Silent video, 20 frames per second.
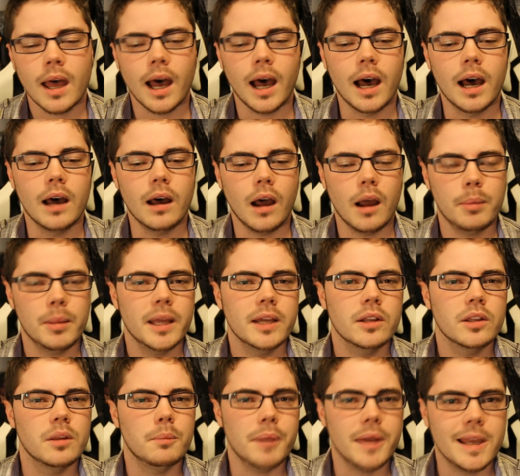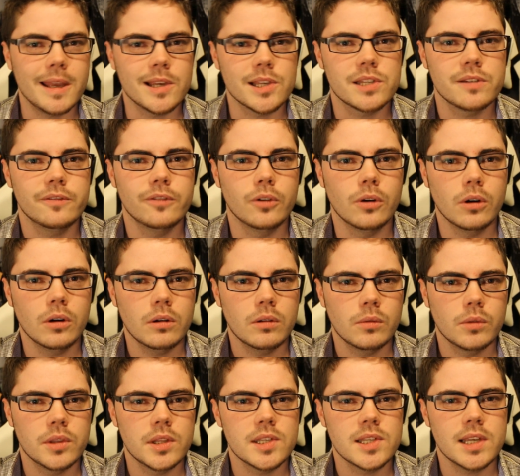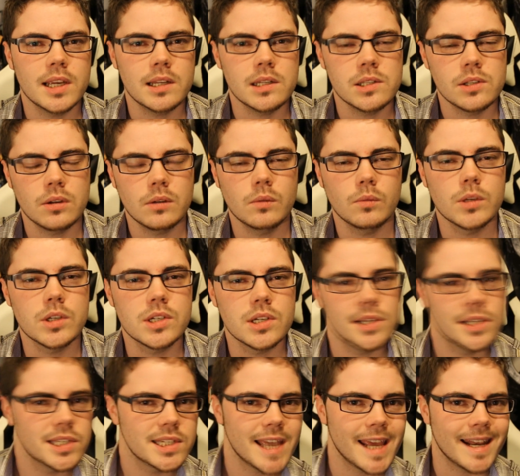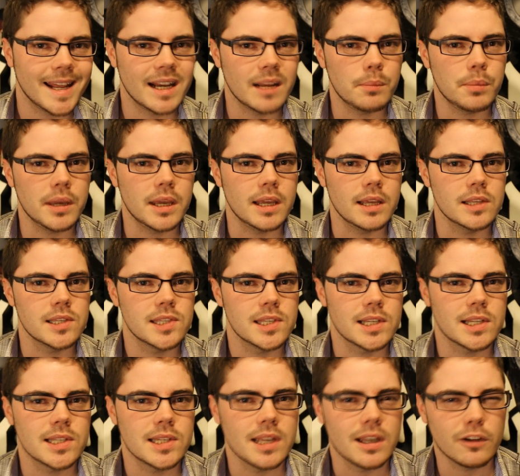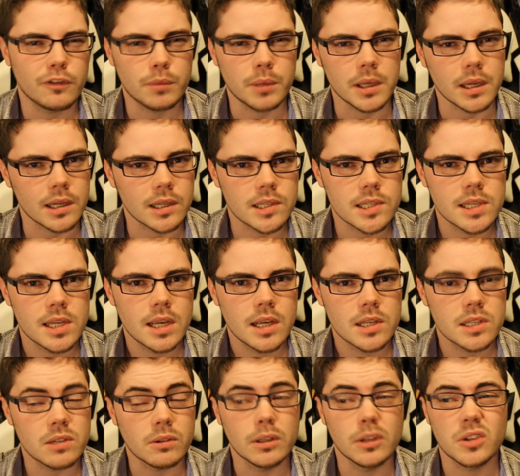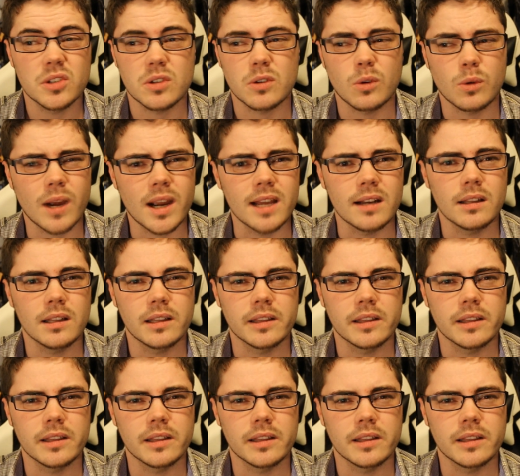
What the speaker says: I played on the PS4 with this hands-on, which is 1080p 60 FPS, so it looks great.